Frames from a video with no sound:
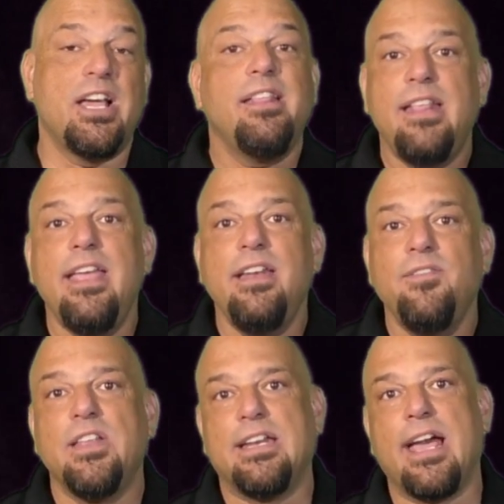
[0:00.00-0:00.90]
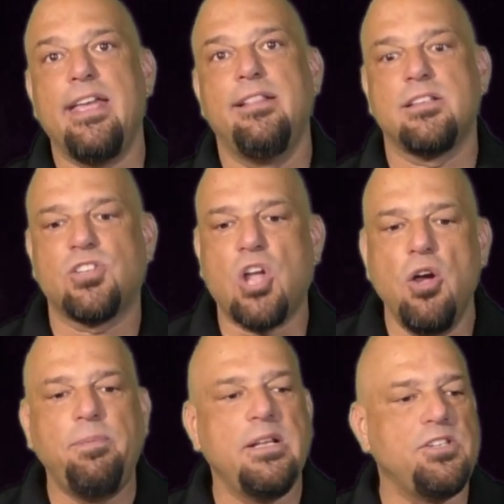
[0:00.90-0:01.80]
at the end of the day, the
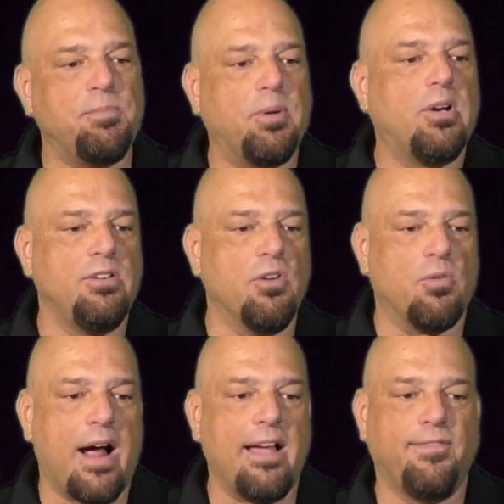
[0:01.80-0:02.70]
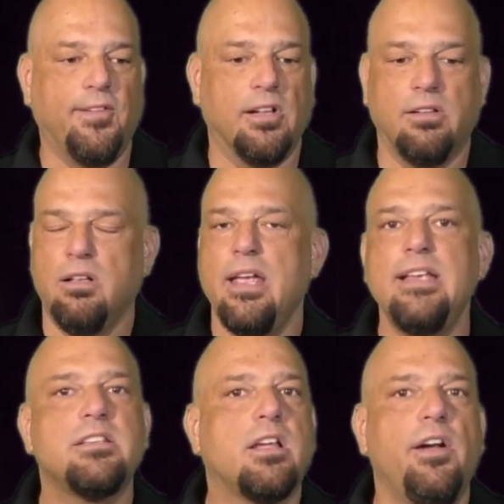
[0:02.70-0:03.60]
scope that you put on your rifle
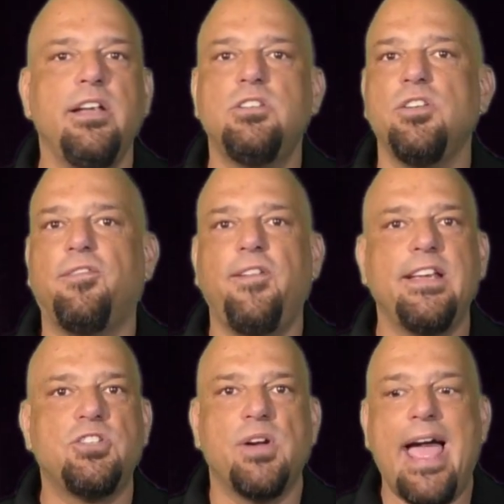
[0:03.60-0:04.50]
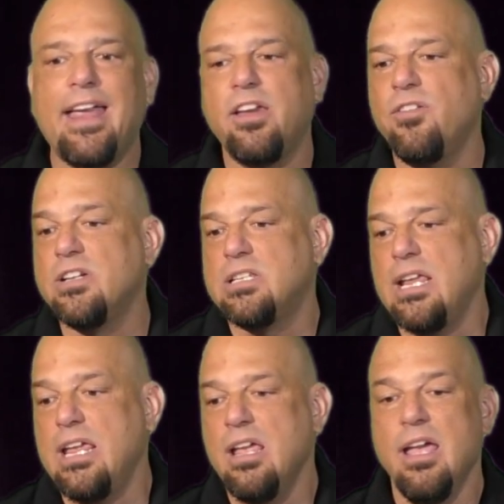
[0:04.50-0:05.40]
is going to affect your
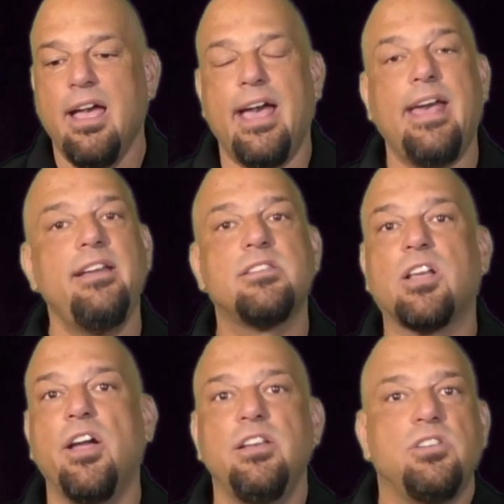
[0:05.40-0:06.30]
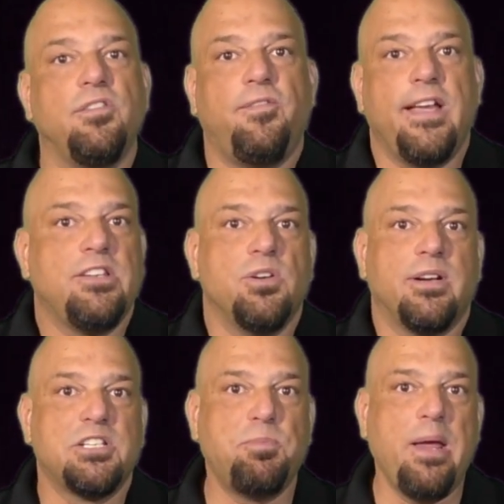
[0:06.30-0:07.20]
accuracy and it's going to affect your
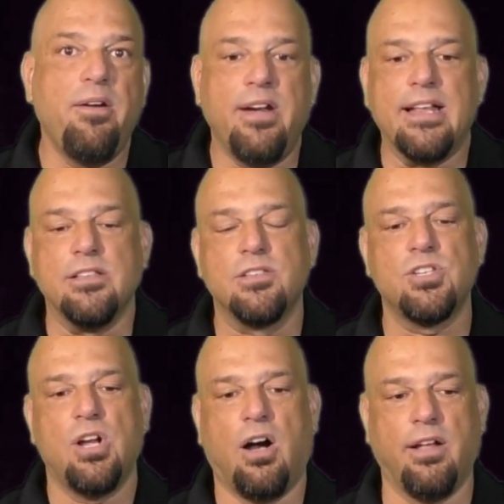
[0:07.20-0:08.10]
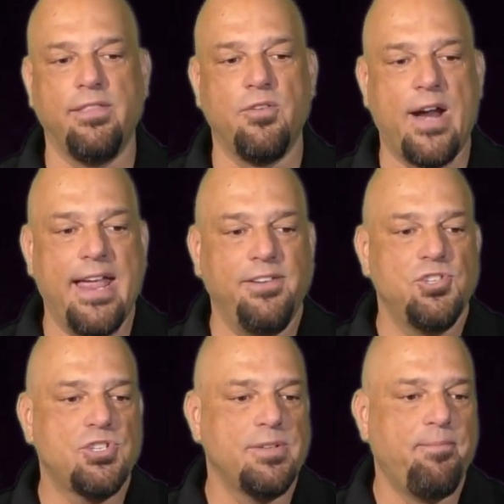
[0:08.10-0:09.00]
experience on the
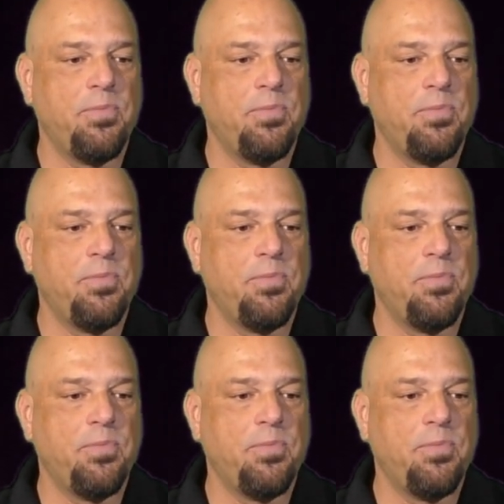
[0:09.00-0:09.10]
range.